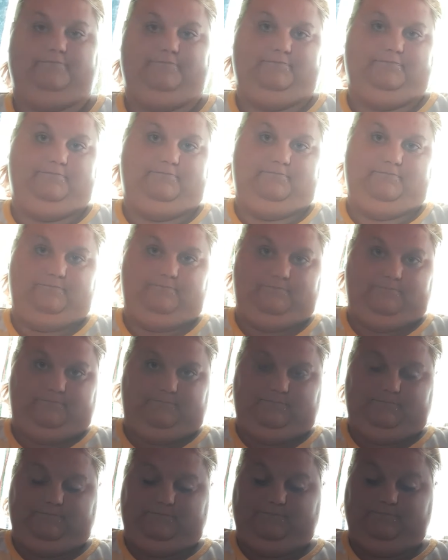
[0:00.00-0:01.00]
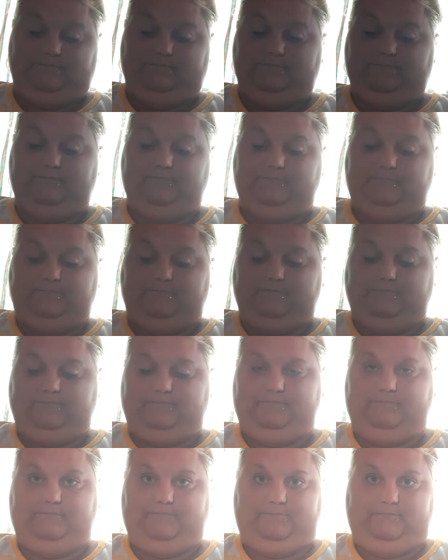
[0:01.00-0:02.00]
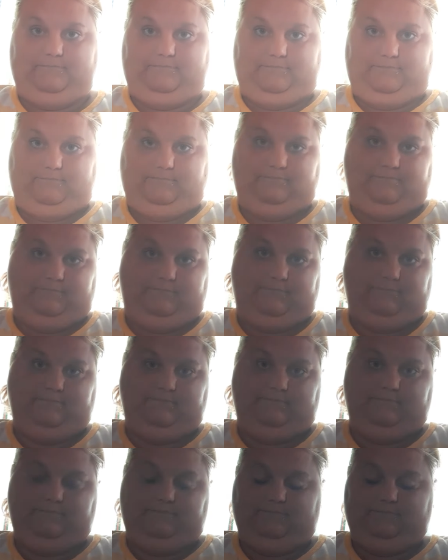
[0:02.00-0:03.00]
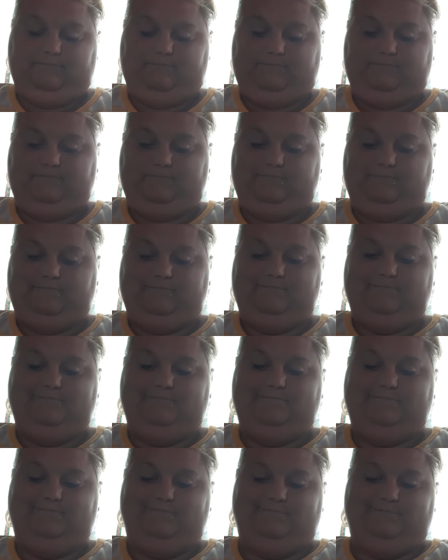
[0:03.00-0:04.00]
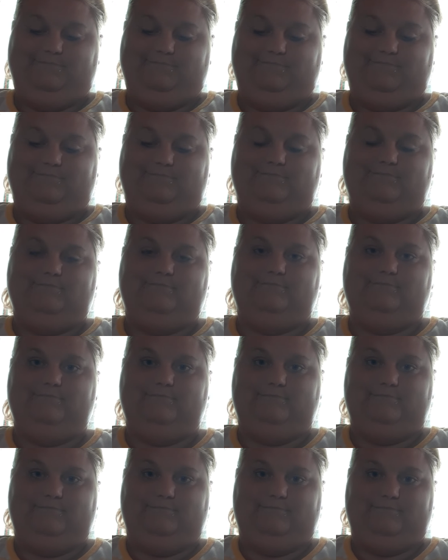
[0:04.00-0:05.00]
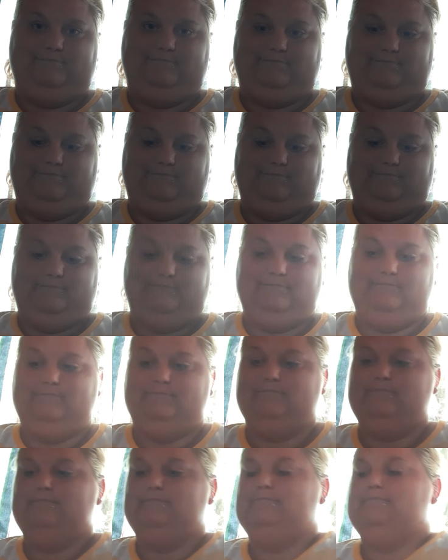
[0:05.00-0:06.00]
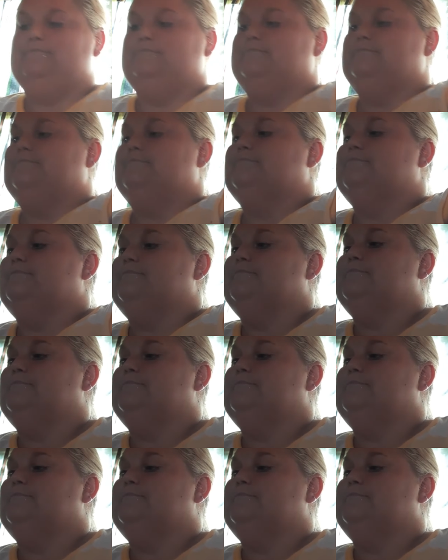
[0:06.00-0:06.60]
Nobody speaks.